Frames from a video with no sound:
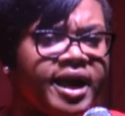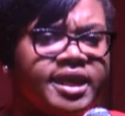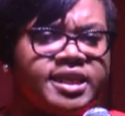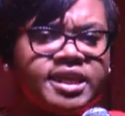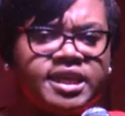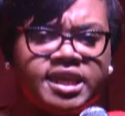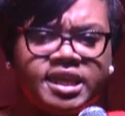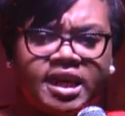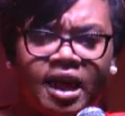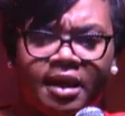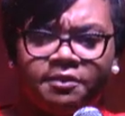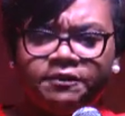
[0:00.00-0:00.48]
and
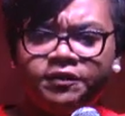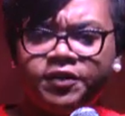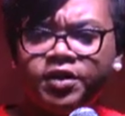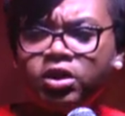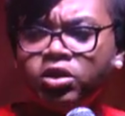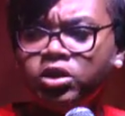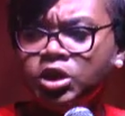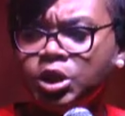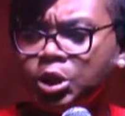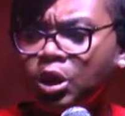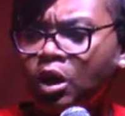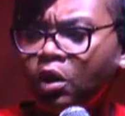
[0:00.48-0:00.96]

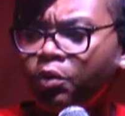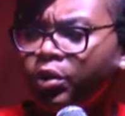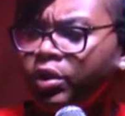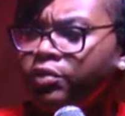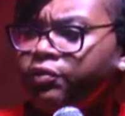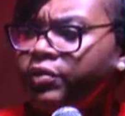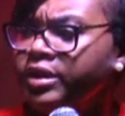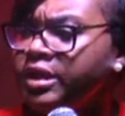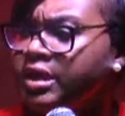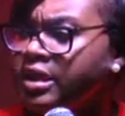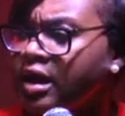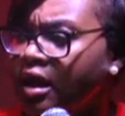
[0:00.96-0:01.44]
Shamfa
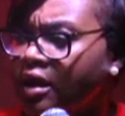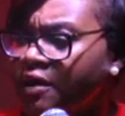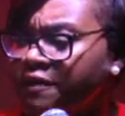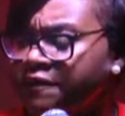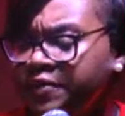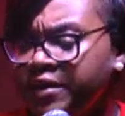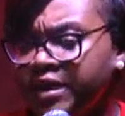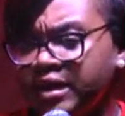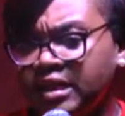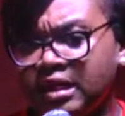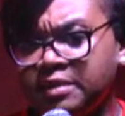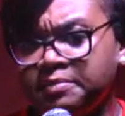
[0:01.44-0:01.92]
would
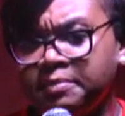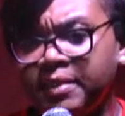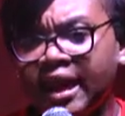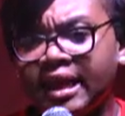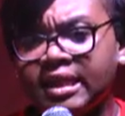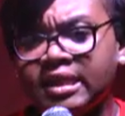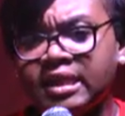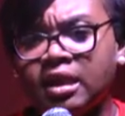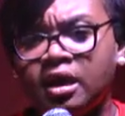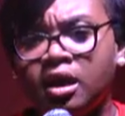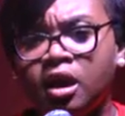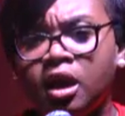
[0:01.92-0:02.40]
resolve this
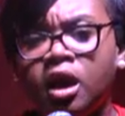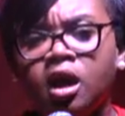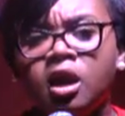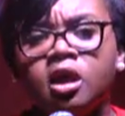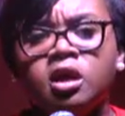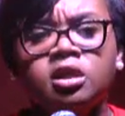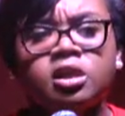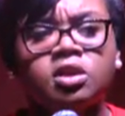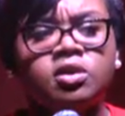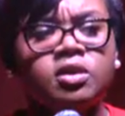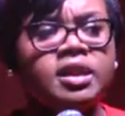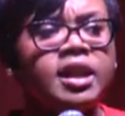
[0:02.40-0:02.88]
matter
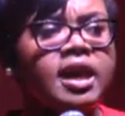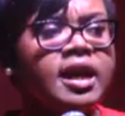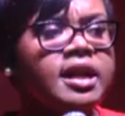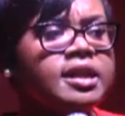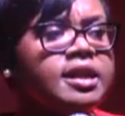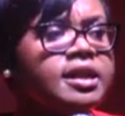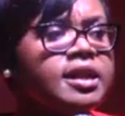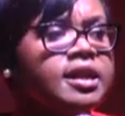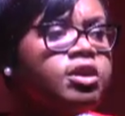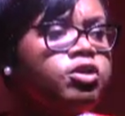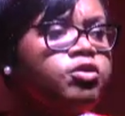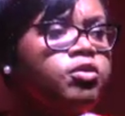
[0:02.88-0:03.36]
so that
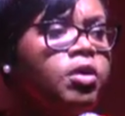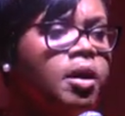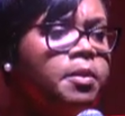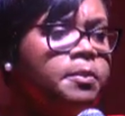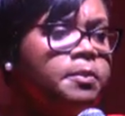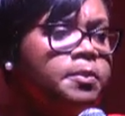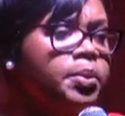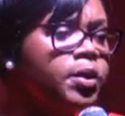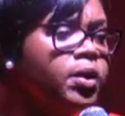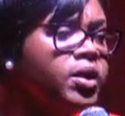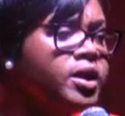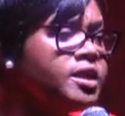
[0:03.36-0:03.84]
the
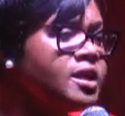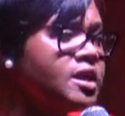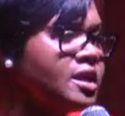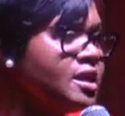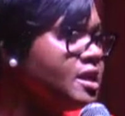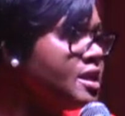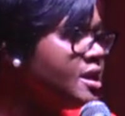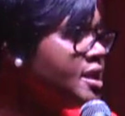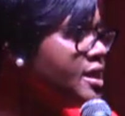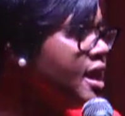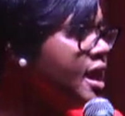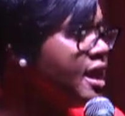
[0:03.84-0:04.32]
Crown Point
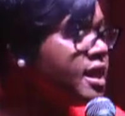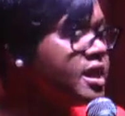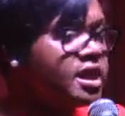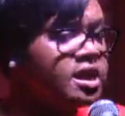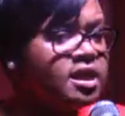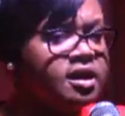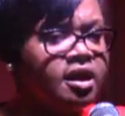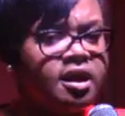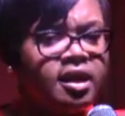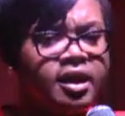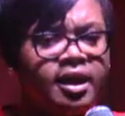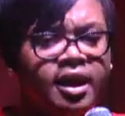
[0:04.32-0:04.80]

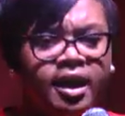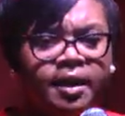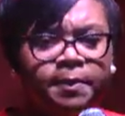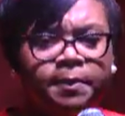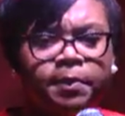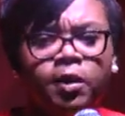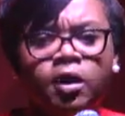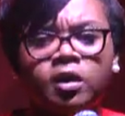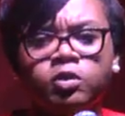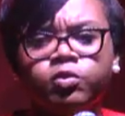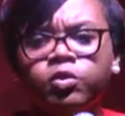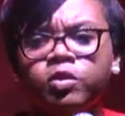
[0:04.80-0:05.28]
International
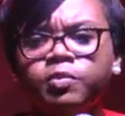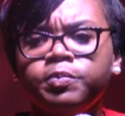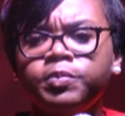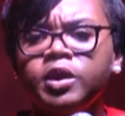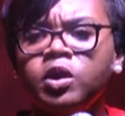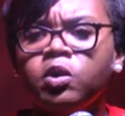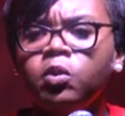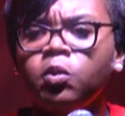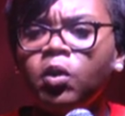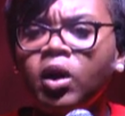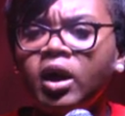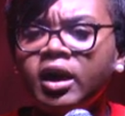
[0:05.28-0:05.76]
Airport would
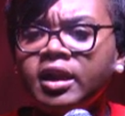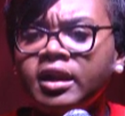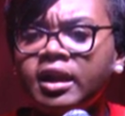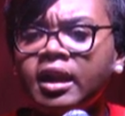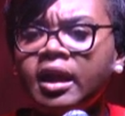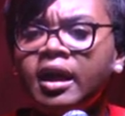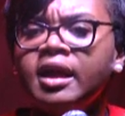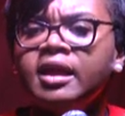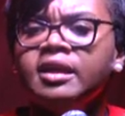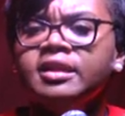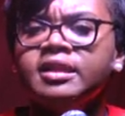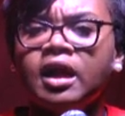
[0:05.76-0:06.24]
be one
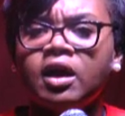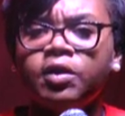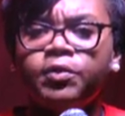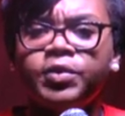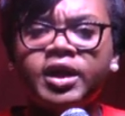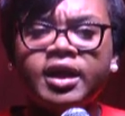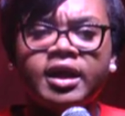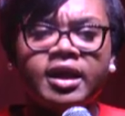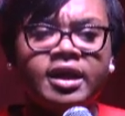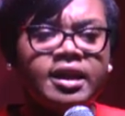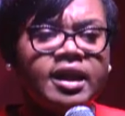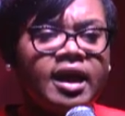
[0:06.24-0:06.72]
that
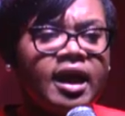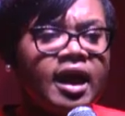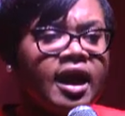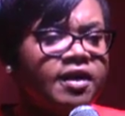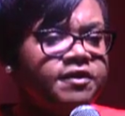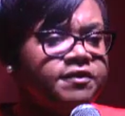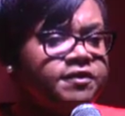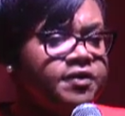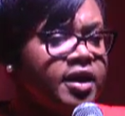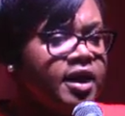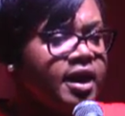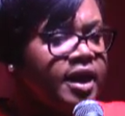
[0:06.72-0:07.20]
we can
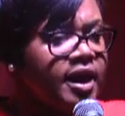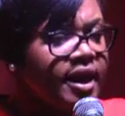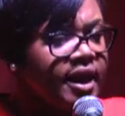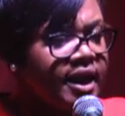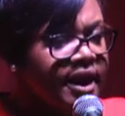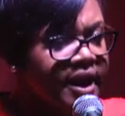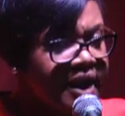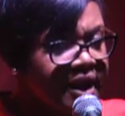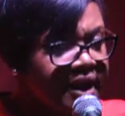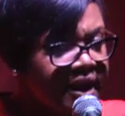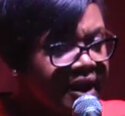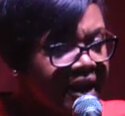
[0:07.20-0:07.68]
have
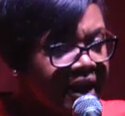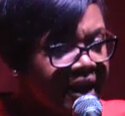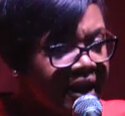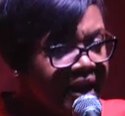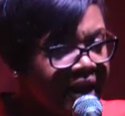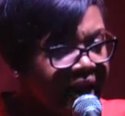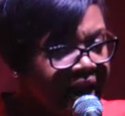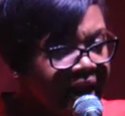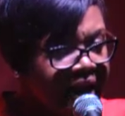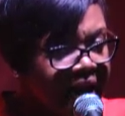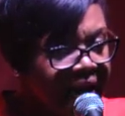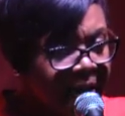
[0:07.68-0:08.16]

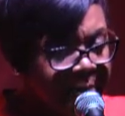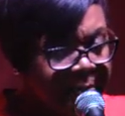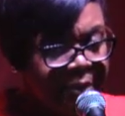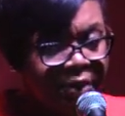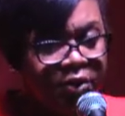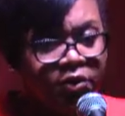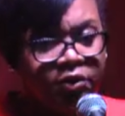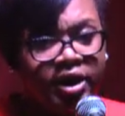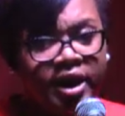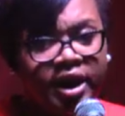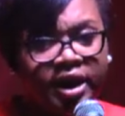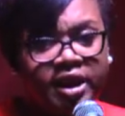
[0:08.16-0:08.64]

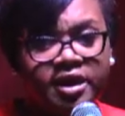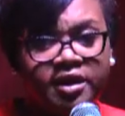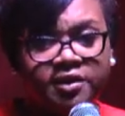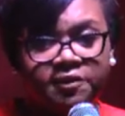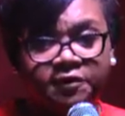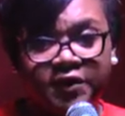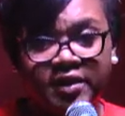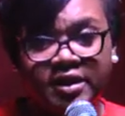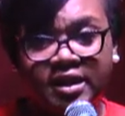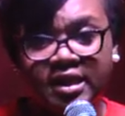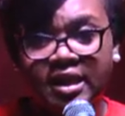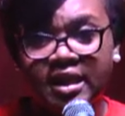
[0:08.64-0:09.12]
upgraded
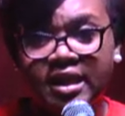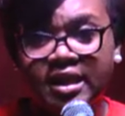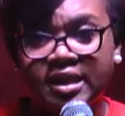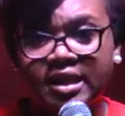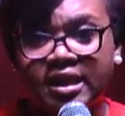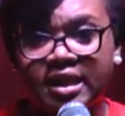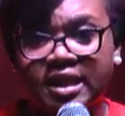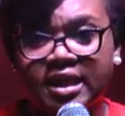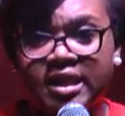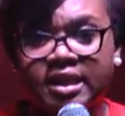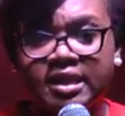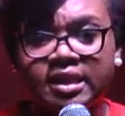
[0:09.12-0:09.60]

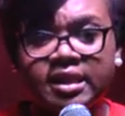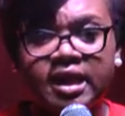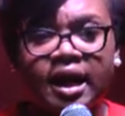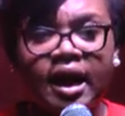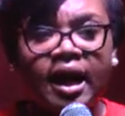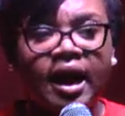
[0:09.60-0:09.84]
facilities